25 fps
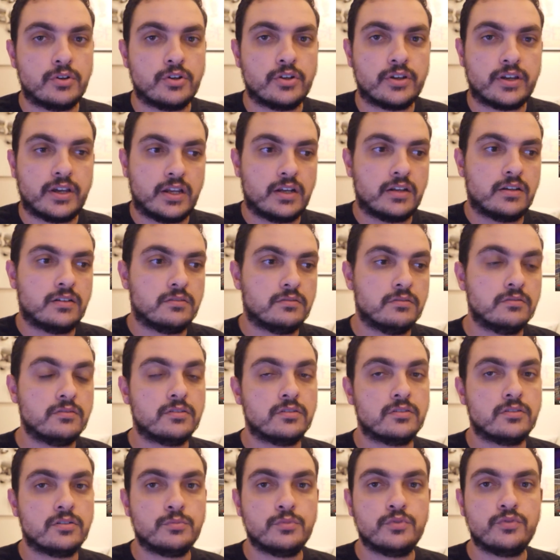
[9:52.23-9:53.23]
you can
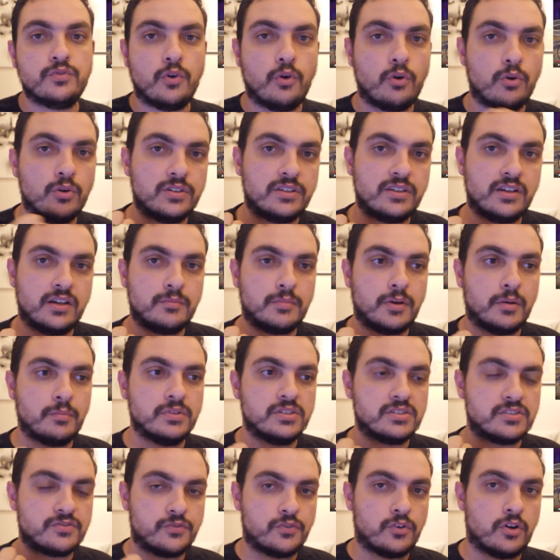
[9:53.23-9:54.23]
remove all the air
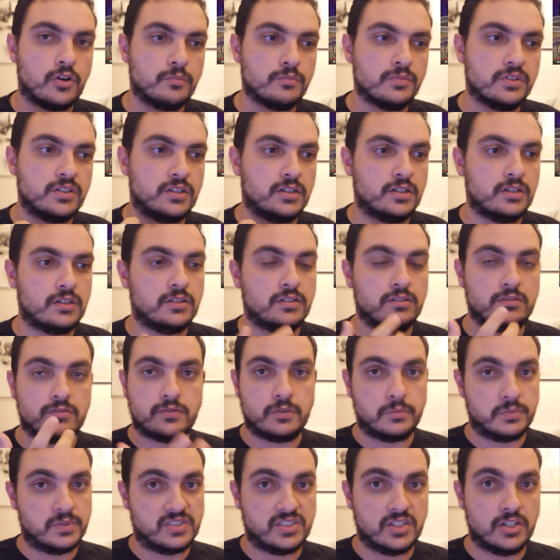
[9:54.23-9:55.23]
bubbles from the
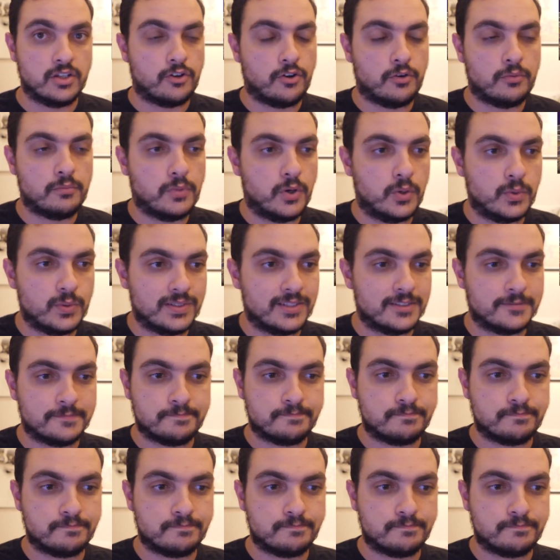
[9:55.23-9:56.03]
silicone mold.